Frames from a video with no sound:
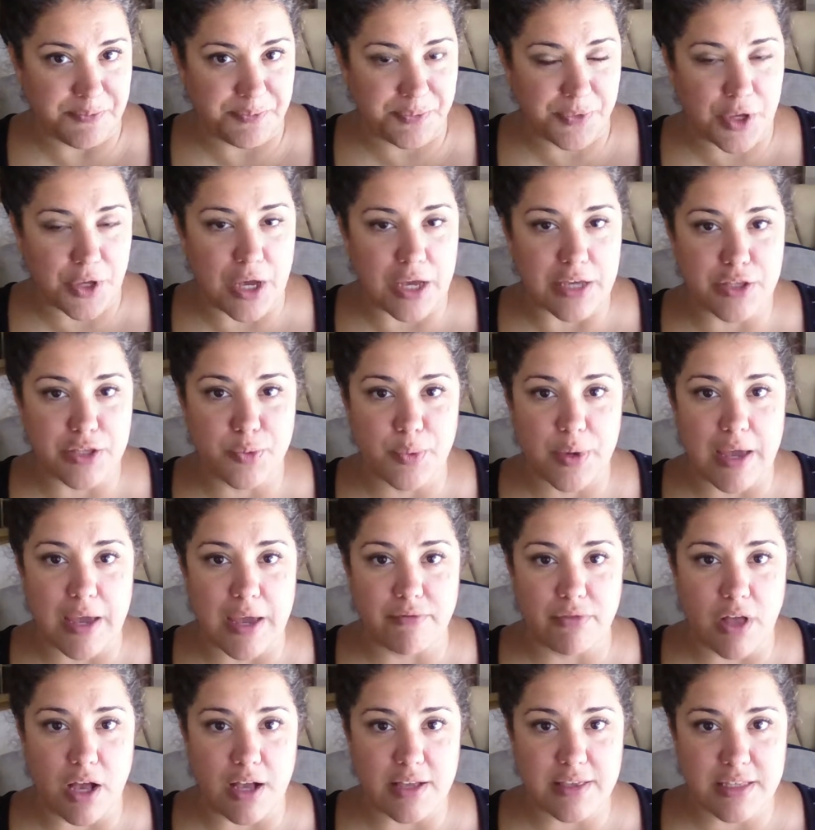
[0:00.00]
Okay, so we have
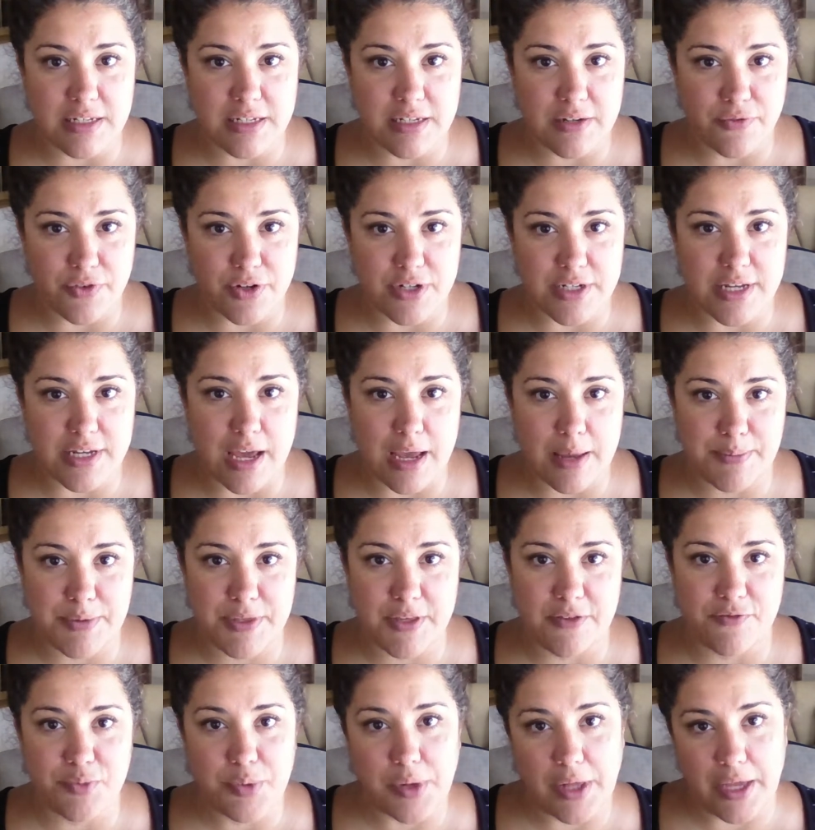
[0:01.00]
lots of different types
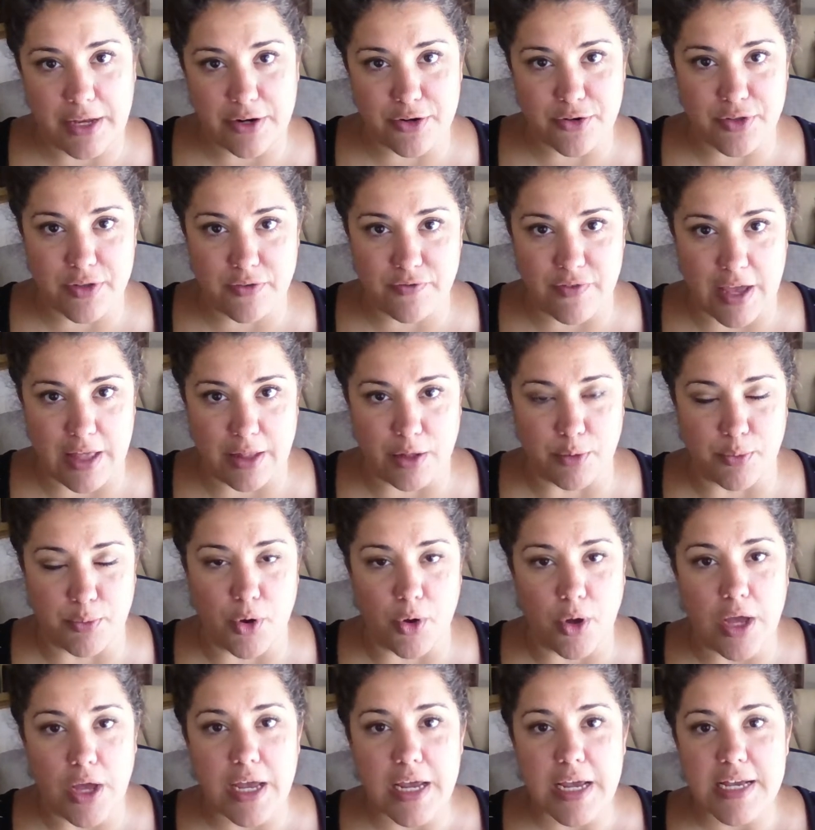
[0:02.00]
of planners
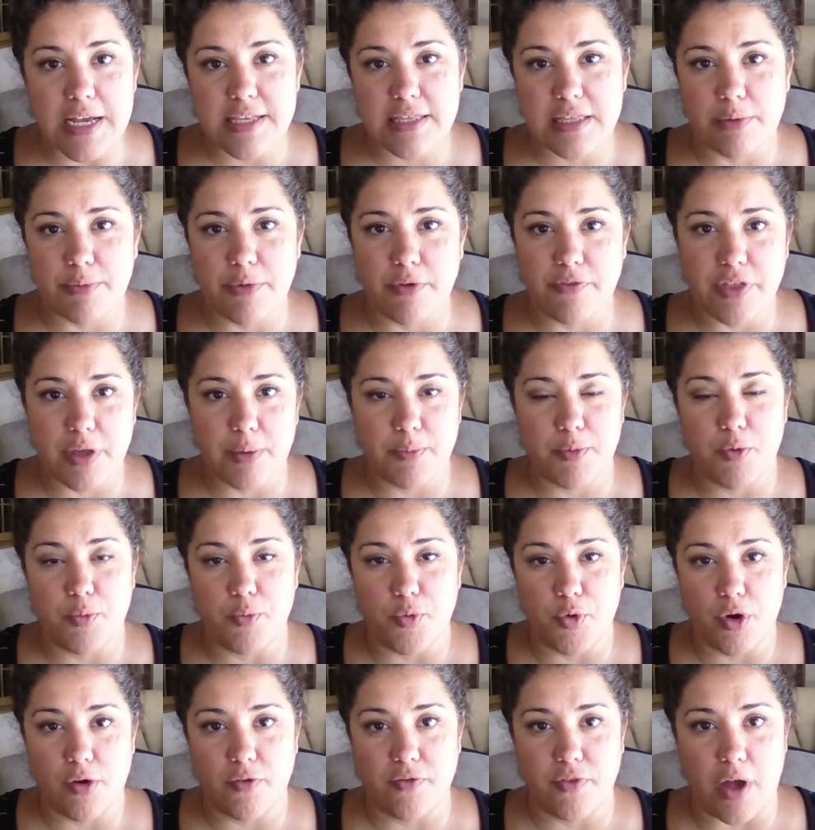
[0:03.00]
available. Some of them are
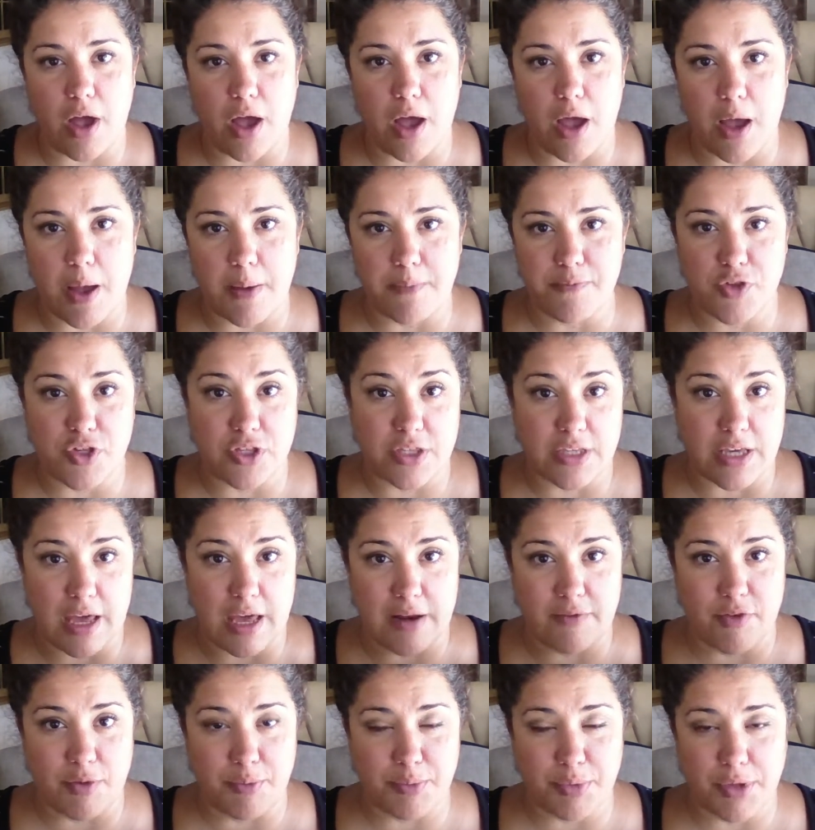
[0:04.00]
more of just kind
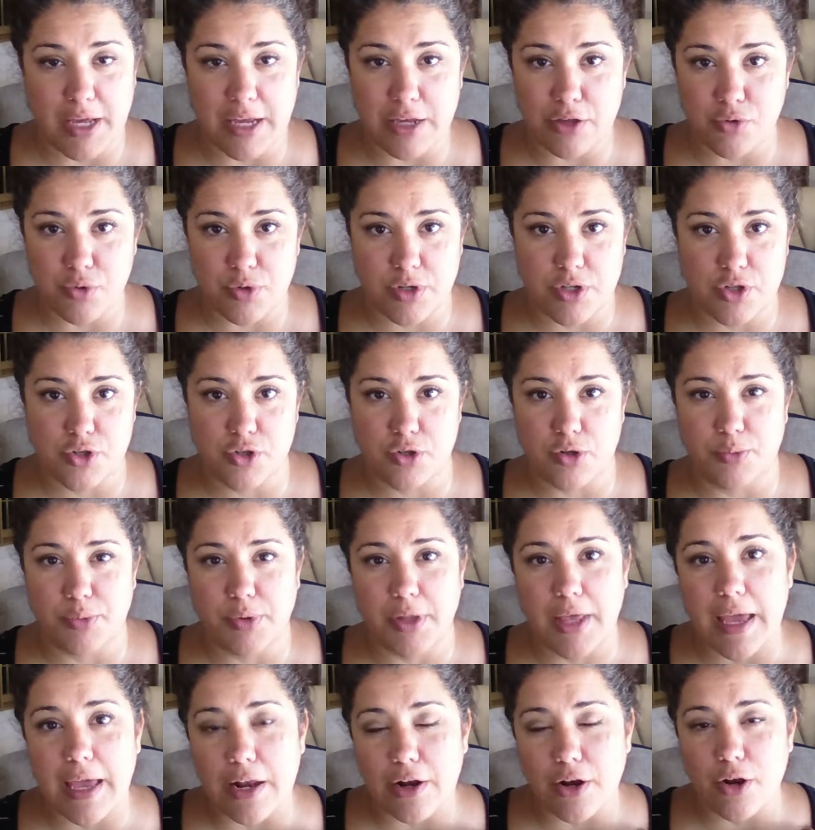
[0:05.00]
of a blank traditional
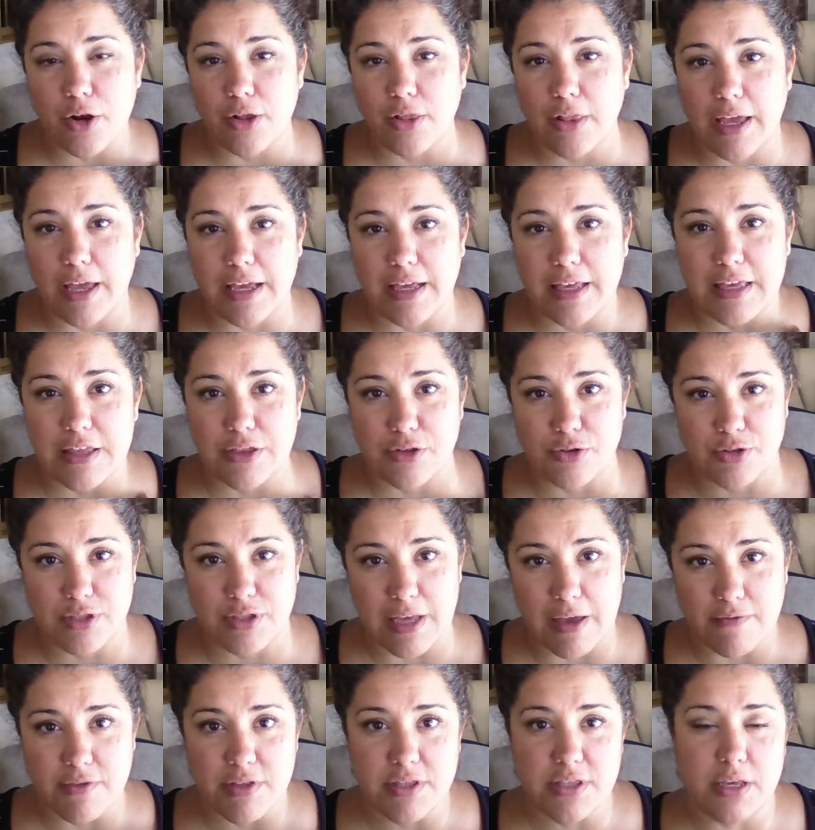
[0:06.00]
planner, like either
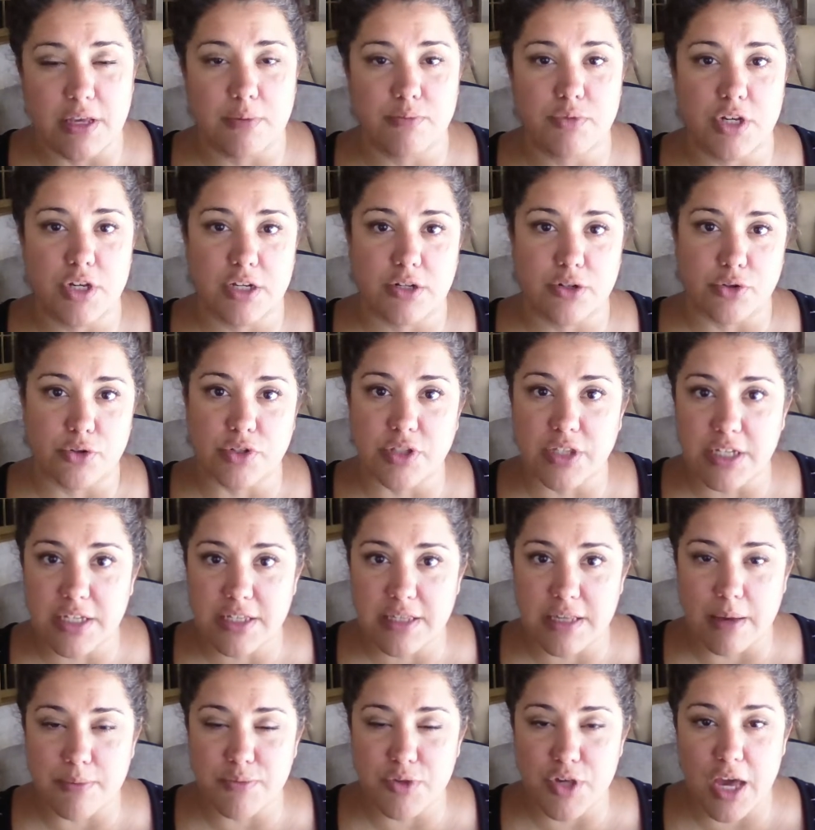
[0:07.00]
7-subject or
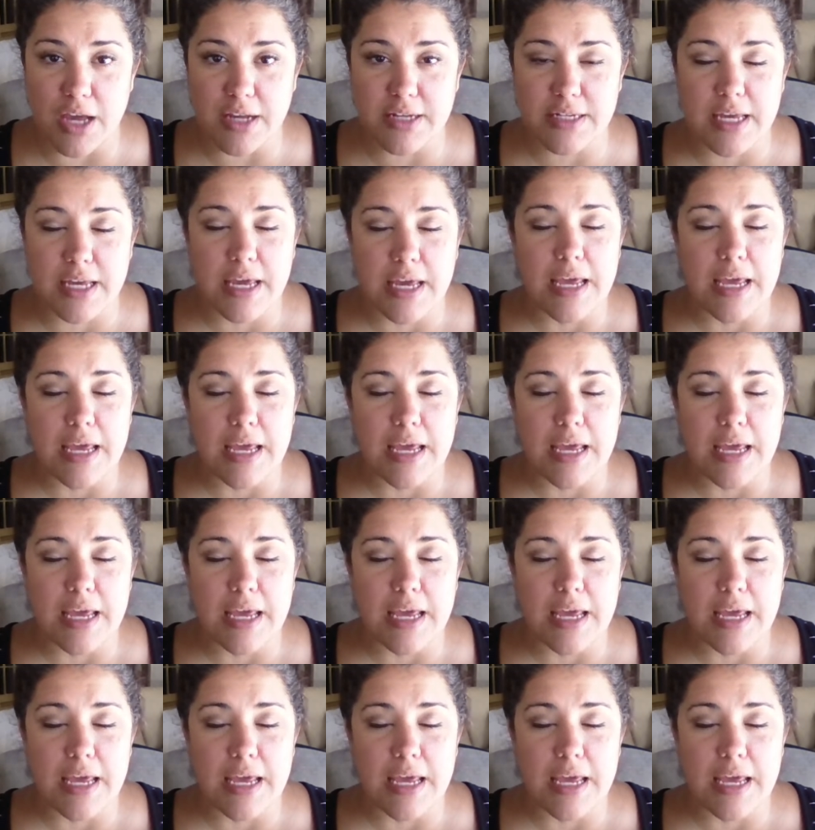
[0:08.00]
6-subject.